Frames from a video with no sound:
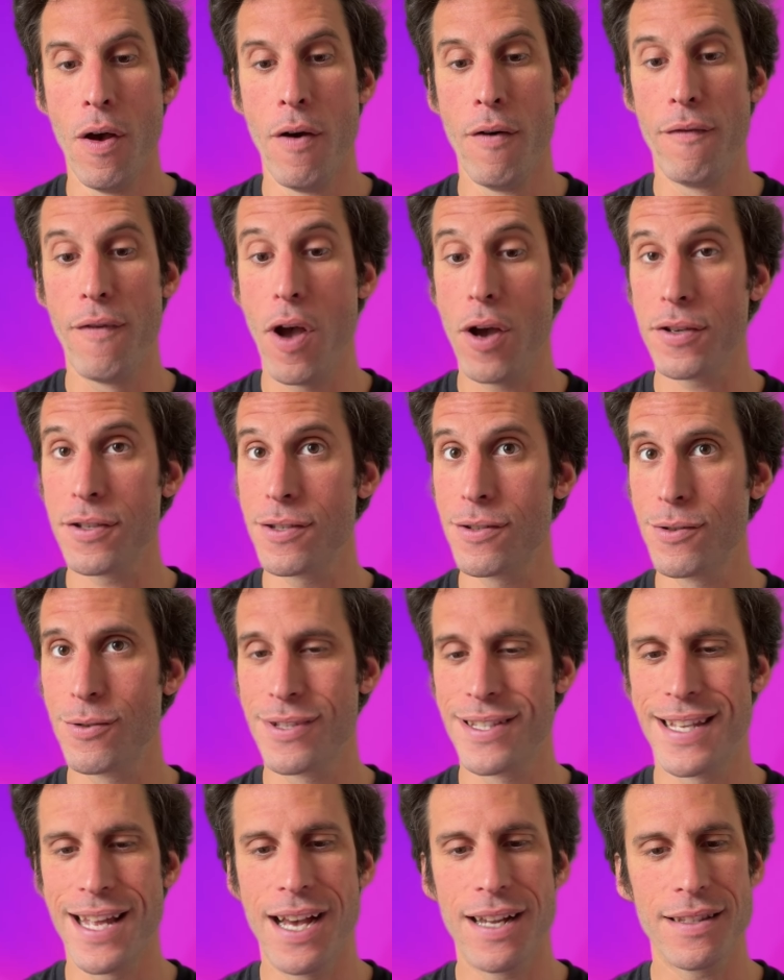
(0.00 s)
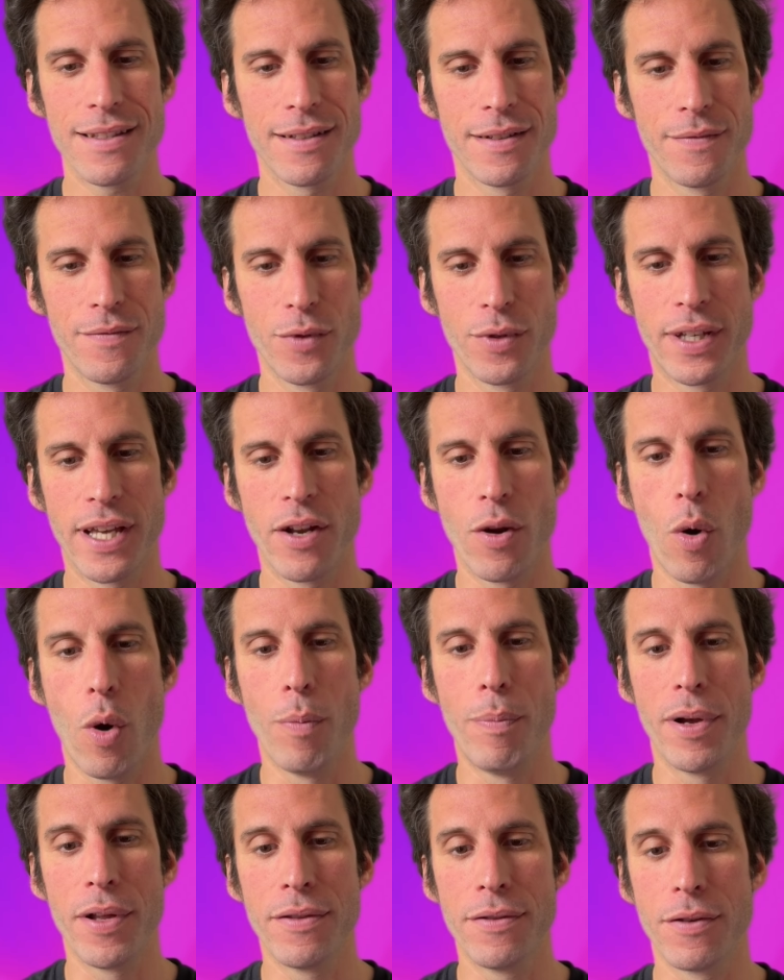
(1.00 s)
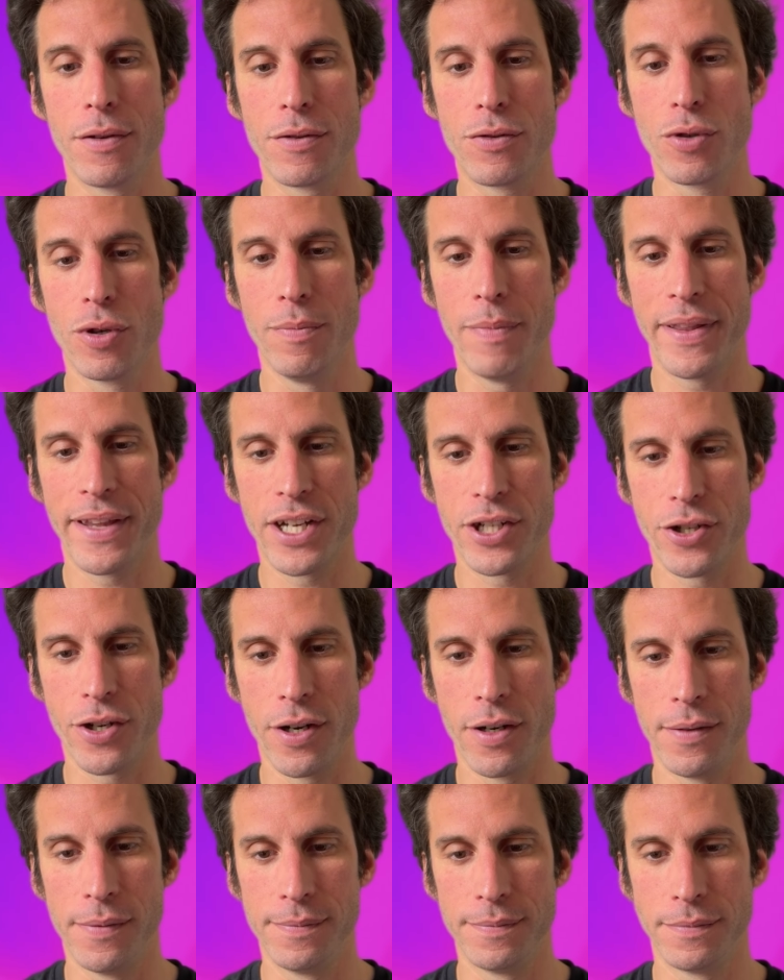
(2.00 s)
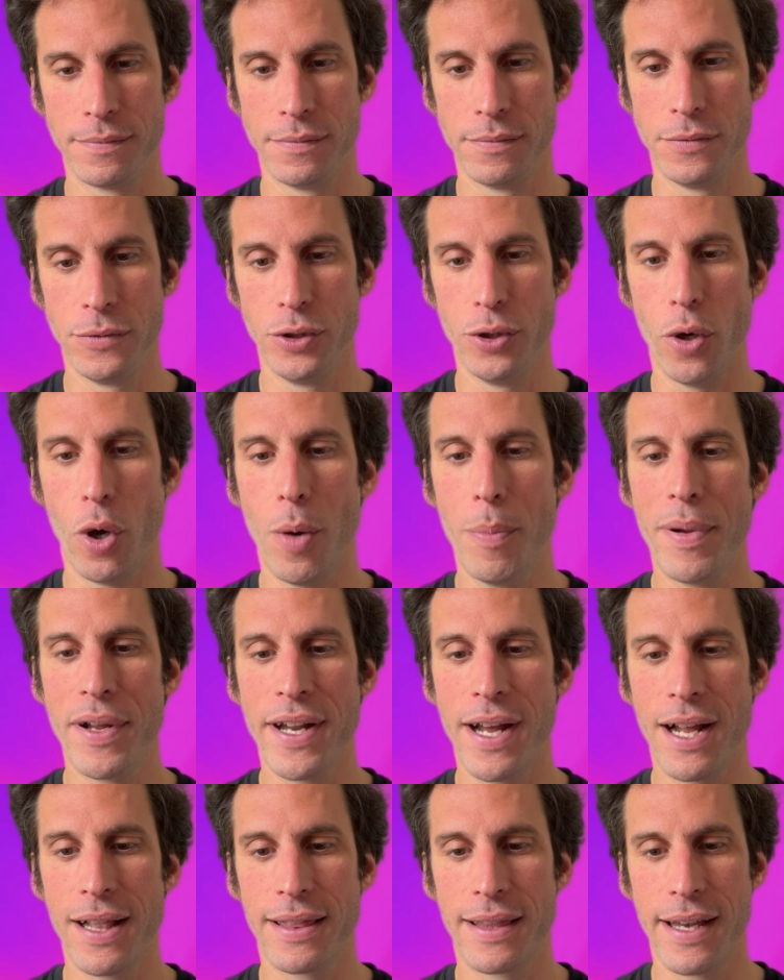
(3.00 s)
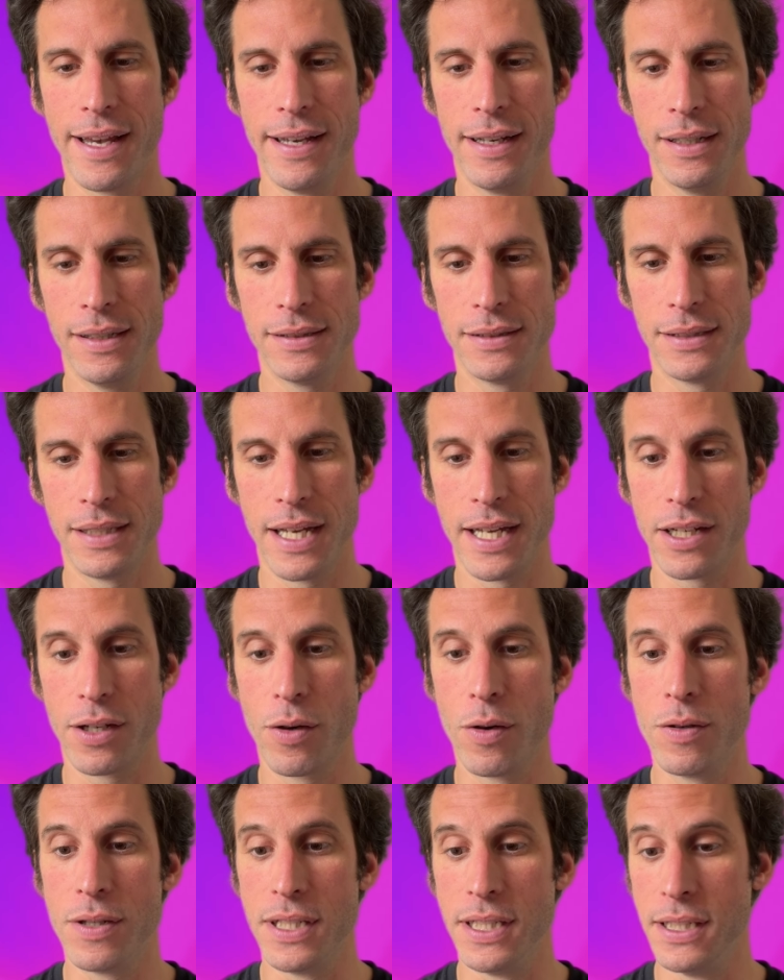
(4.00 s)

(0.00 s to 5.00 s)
First, to start, you can open the Tool Manager. You open Altair and go